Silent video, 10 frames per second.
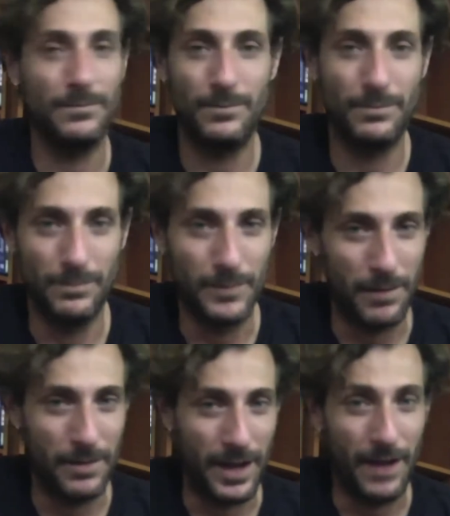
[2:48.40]

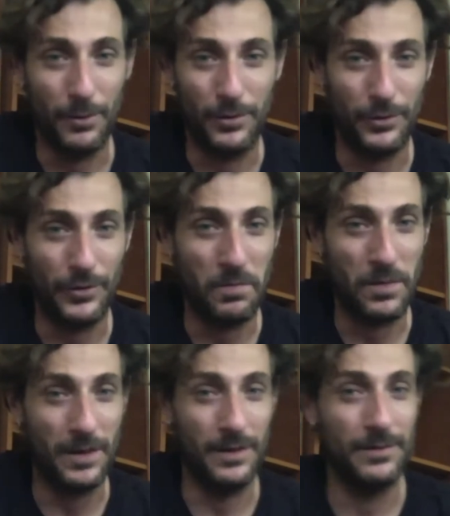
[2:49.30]
Maybe I will do
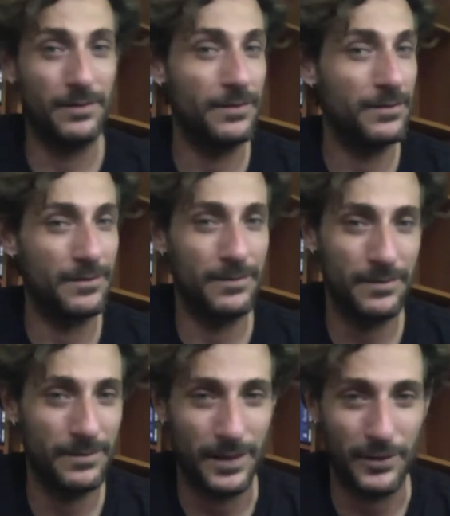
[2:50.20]
something
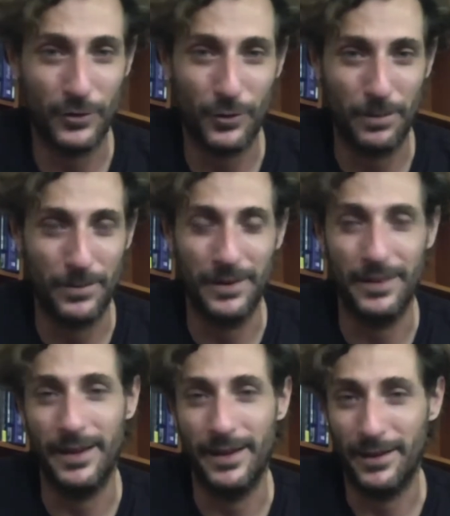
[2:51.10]
that's scripted
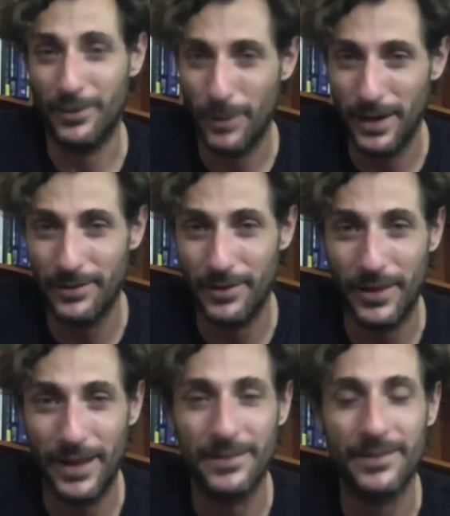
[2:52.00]
that explains all
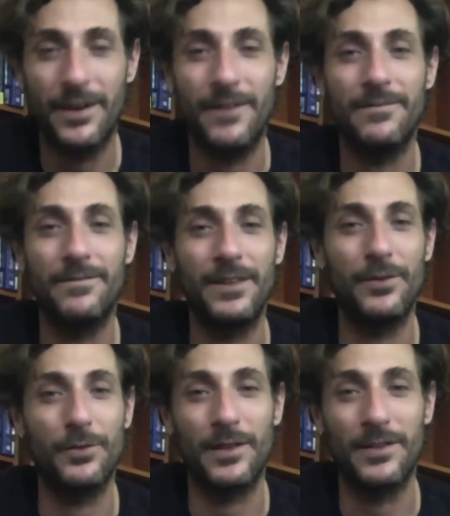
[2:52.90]
that stuff. These are
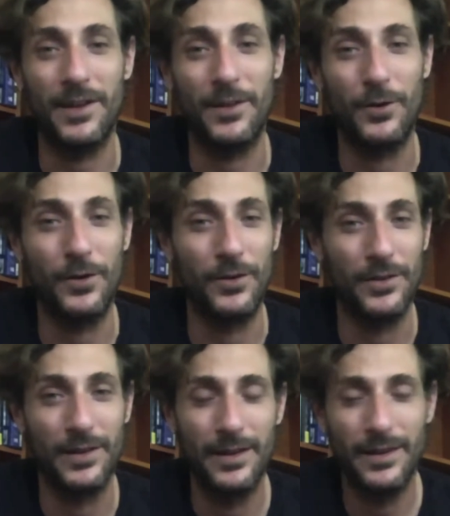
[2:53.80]
things I learned
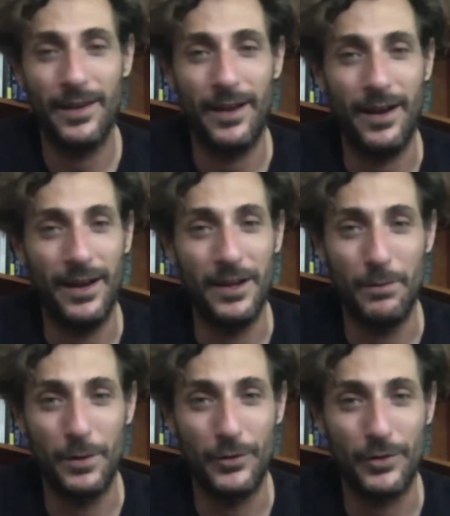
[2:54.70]
in
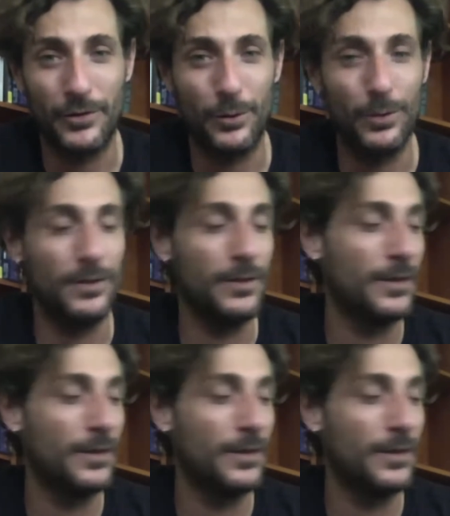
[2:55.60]
music school.